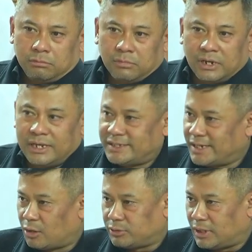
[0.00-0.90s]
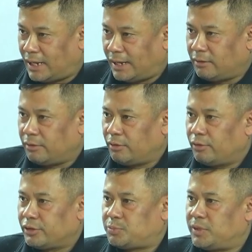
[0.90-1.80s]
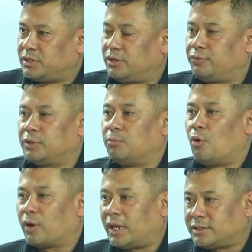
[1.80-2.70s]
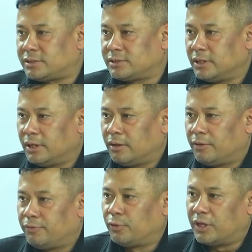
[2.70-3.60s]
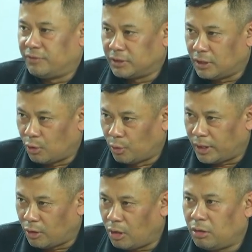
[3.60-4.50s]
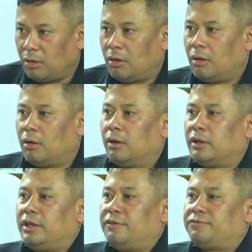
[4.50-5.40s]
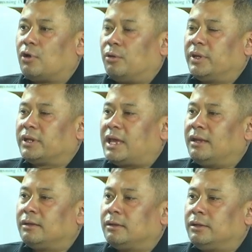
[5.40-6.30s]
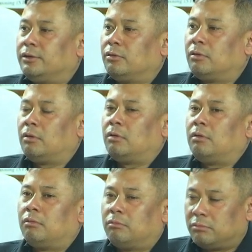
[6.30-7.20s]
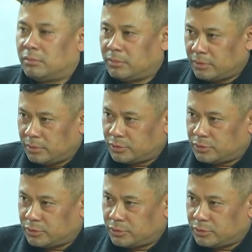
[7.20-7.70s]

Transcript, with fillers: leasing out the land, especially for the mortgage, for giving the loan and all, if the government can, you know, uh,